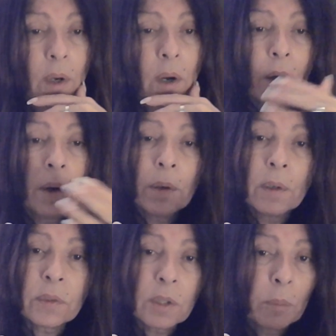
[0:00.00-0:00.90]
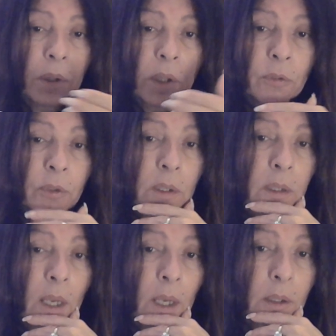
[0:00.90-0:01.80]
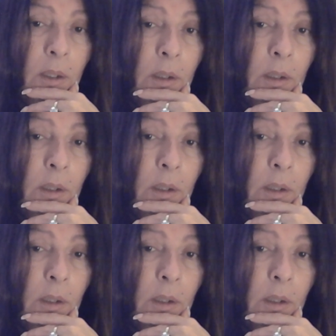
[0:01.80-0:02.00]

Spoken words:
are a symbol of good luck,